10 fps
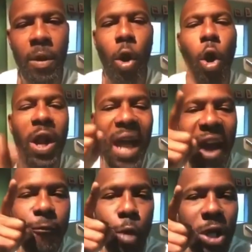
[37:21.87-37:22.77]
Or they
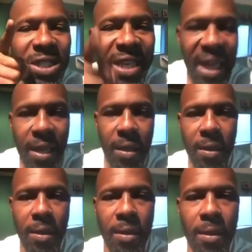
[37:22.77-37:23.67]
have more say.
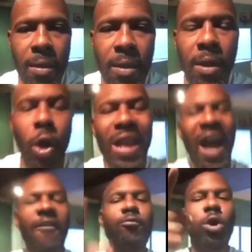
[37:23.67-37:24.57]
Or they
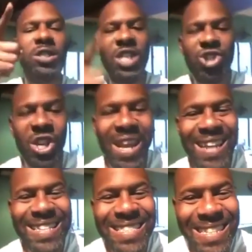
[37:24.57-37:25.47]
have more say.
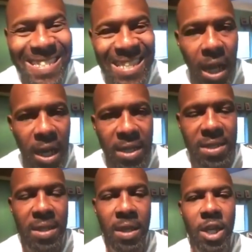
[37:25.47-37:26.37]
Trinidad is TT
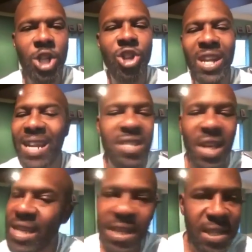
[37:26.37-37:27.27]
dollars. Trinidad is
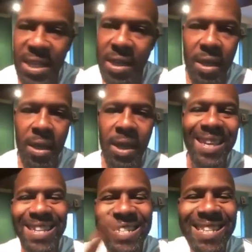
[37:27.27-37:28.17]
not EC.
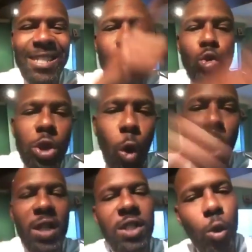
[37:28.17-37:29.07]
EC is
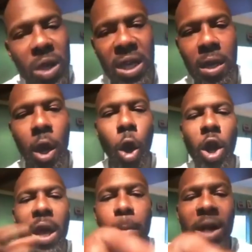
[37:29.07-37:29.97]
2-1 to we. All
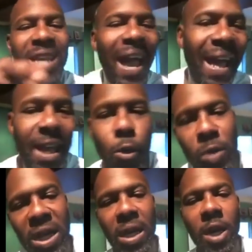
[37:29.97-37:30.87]
their money higher than
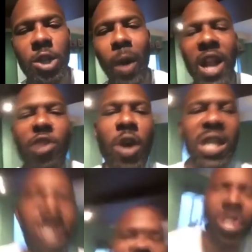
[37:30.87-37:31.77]
we. So while they're
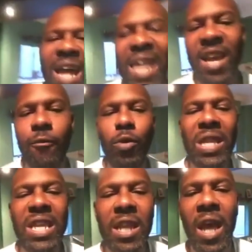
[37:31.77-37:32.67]
running in Trinidad, like if we
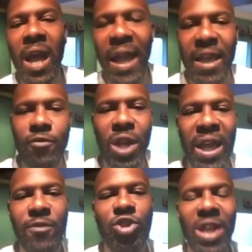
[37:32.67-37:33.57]
need, like
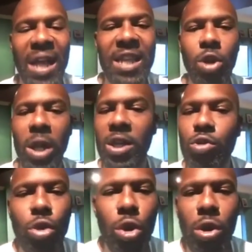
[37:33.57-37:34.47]
if Trinidad need all your,
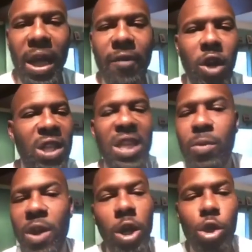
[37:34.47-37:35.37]
no, like if all they need
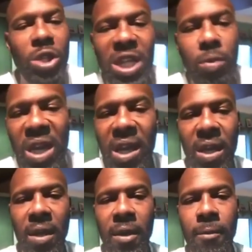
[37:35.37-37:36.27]
we, all they don't need we.
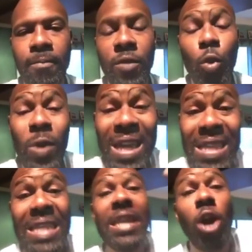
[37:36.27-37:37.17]
We
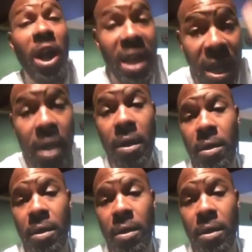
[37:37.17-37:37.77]
need all your.